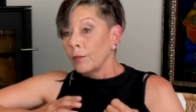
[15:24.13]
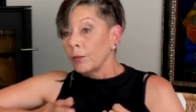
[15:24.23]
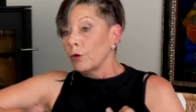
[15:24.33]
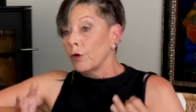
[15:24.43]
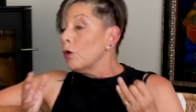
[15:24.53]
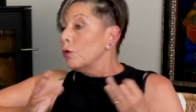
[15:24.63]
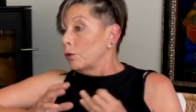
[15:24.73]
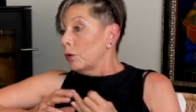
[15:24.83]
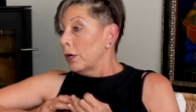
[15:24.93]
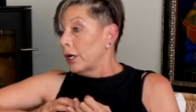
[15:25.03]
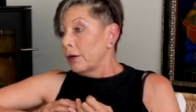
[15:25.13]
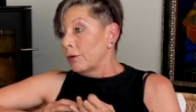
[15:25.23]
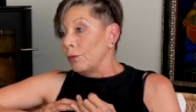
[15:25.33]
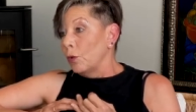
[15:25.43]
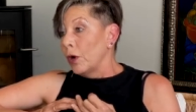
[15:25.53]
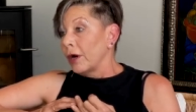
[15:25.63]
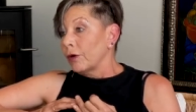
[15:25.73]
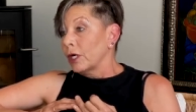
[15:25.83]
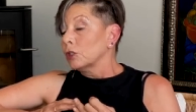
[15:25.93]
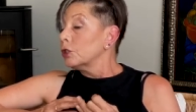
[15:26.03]
grow more
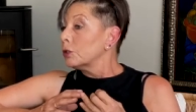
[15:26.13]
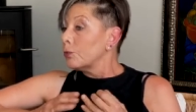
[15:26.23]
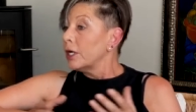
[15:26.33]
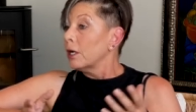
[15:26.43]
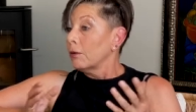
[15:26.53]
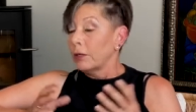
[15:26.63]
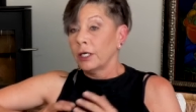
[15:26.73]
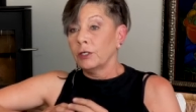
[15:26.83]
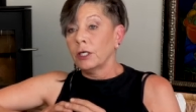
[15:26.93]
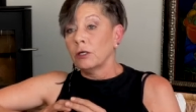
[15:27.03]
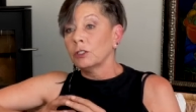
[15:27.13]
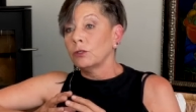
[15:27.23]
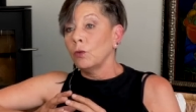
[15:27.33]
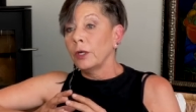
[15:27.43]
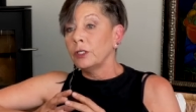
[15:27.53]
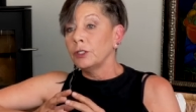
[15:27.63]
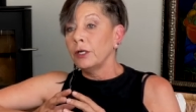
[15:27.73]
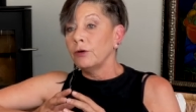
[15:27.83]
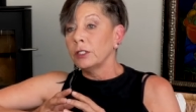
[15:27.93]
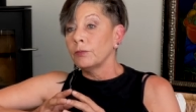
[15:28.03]
agriculture, spread our agricultural into
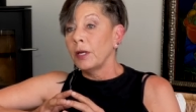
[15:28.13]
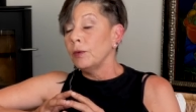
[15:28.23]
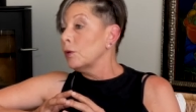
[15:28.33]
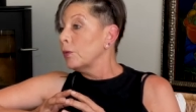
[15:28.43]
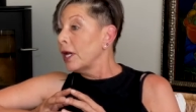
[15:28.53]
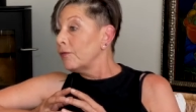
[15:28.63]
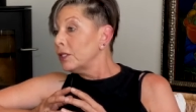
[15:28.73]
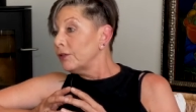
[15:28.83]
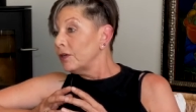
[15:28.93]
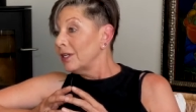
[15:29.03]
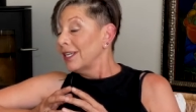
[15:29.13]
areas maybe where we haven't even,